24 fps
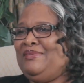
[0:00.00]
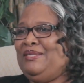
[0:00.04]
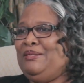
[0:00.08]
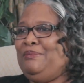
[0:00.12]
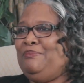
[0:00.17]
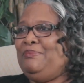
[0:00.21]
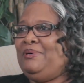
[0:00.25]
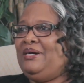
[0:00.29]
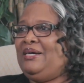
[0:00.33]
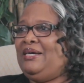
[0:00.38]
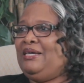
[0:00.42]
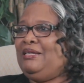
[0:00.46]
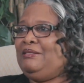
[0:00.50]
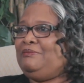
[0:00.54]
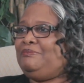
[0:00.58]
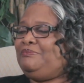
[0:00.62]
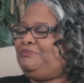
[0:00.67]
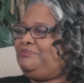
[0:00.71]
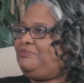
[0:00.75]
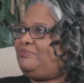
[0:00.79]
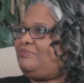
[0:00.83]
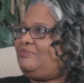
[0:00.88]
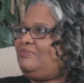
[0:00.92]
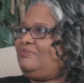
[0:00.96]
But
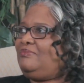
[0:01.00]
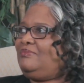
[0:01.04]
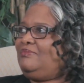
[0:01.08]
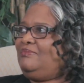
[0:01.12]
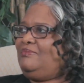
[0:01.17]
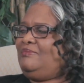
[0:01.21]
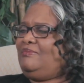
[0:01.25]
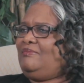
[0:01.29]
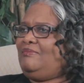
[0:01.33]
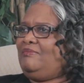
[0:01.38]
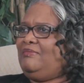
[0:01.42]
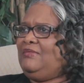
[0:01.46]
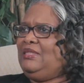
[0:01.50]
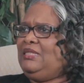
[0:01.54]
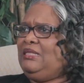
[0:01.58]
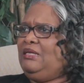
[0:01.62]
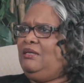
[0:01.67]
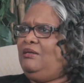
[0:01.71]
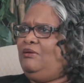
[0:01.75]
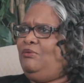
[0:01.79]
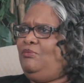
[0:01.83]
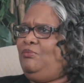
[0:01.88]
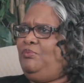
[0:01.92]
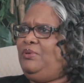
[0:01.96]

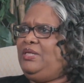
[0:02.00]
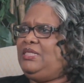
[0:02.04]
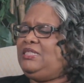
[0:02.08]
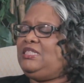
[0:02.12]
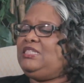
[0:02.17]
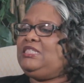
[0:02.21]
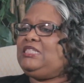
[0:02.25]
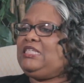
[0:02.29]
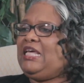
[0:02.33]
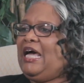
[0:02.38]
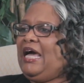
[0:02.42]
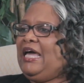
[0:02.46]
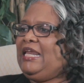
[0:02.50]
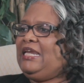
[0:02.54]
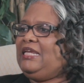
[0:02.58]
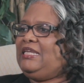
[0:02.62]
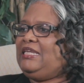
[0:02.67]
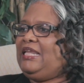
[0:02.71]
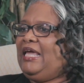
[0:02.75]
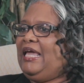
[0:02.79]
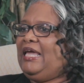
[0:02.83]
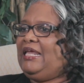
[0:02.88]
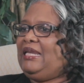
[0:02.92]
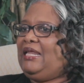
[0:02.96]
we
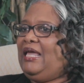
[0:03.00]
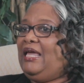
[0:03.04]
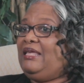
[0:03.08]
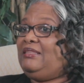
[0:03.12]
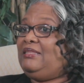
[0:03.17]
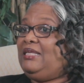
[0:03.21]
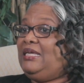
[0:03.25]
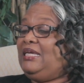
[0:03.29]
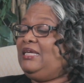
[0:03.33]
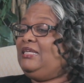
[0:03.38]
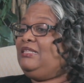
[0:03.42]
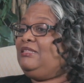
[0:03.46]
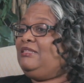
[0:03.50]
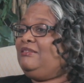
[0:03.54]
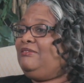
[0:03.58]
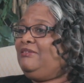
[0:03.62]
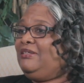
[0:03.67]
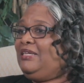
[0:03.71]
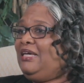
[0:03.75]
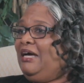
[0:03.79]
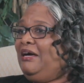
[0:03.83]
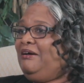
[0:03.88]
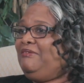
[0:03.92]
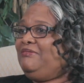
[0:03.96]
decided that at the end of
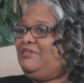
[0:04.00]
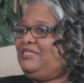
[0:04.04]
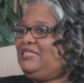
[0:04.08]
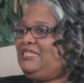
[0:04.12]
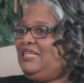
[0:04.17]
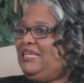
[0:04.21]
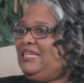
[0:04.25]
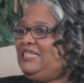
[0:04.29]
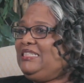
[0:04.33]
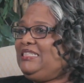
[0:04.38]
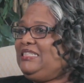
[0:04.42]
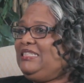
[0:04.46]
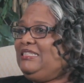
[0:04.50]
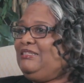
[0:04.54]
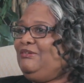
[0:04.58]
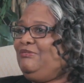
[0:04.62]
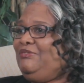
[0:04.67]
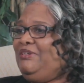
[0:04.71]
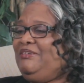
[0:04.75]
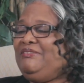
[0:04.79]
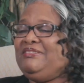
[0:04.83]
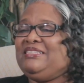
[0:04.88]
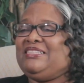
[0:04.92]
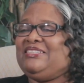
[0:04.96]
the conversation,
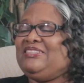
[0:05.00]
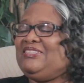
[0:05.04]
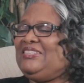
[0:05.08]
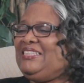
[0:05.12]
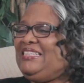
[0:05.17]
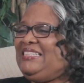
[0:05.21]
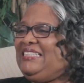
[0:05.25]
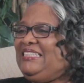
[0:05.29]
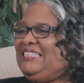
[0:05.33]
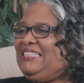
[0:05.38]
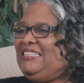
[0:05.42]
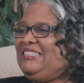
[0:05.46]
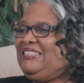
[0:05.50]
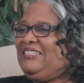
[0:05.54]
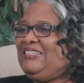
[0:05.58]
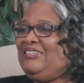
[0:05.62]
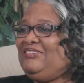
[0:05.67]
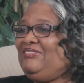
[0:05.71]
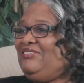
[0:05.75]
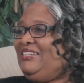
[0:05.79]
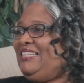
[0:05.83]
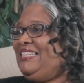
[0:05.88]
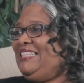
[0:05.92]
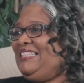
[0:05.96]
we was going to still
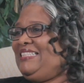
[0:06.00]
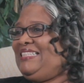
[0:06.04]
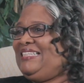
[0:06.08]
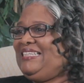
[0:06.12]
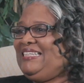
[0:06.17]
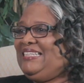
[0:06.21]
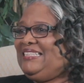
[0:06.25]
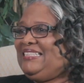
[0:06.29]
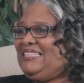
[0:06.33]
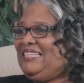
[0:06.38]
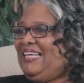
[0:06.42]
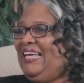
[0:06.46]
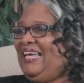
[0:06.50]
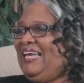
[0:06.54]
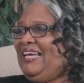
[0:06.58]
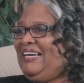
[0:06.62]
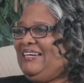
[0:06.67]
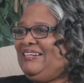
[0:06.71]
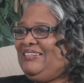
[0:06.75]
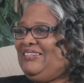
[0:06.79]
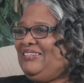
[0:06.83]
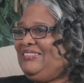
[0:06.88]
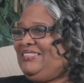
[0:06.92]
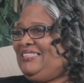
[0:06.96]
go get
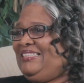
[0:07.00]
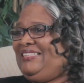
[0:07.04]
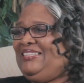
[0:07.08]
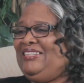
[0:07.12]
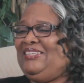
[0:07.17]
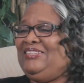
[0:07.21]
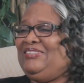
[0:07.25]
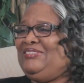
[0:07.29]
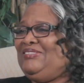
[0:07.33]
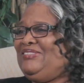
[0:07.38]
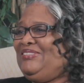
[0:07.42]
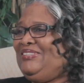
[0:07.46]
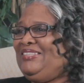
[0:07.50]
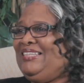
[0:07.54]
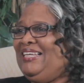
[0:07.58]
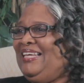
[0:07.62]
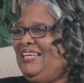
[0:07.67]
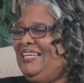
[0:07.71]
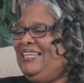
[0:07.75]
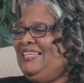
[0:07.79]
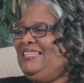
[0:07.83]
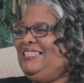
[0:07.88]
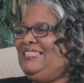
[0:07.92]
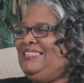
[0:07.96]
cheesecake, or still
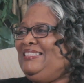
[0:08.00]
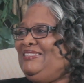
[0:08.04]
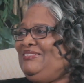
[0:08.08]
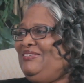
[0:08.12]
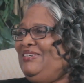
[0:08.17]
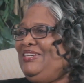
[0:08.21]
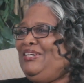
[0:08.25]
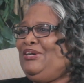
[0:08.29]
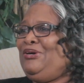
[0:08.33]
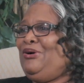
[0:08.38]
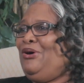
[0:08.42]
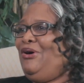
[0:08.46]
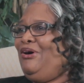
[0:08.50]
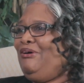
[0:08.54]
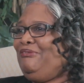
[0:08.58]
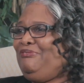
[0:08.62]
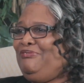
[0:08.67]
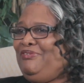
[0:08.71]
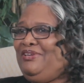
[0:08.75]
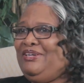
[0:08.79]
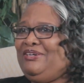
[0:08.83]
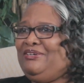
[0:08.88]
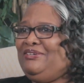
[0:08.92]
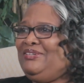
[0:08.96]
drink
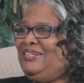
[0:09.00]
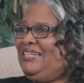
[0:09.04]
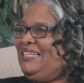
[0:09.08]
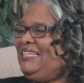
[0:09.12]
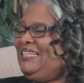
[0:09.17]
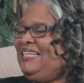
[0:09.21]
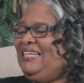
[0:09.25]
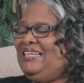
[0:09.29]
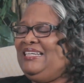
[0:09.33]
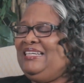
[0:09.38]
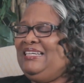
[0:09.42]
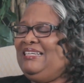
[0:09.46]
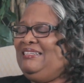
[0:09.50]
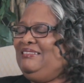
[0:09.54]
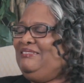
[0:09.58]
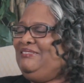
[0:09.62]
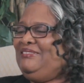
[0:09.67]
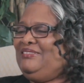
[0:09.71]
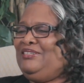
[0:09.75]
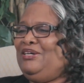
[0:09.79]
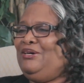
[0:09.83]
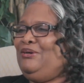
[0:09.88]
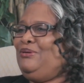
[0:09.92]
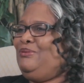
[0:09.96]
coffee, or
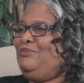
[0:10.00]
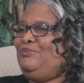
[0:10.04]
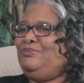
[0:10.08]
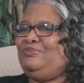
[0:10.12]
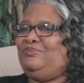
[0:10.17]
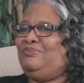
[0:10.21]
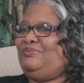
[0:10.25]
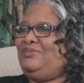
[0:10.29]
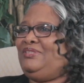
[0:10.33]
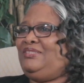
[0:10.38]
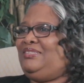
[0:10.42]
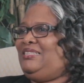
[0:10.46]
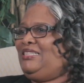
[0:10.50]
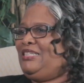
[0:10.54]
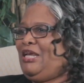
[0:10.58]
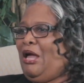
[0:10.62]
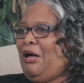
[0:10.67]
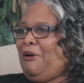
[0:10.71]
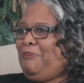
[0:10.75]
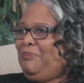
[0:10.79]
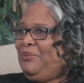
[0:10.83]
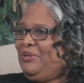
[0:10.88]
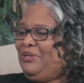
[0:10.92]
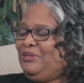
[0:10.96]
go
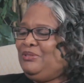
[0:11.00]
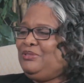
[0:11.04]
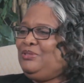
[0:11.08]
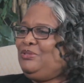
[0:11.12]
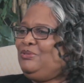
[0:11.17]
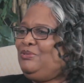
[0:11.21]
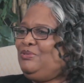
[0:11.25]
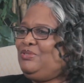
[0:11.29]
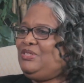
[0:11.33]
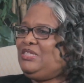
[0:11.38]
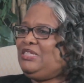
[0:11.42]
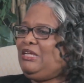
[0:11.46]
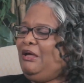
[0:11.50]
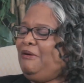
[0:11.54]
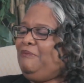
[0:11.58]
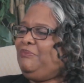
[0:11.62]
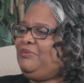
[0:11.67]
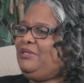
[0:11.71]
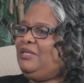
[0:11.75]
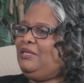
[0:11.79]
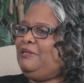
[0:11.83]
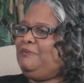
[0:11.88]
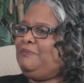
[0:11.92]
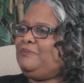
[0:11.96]
shopping, or do
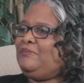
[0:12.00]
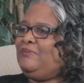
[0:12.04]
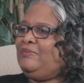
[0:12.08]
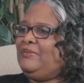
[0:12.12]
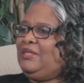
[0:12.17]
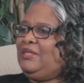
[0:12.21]
something.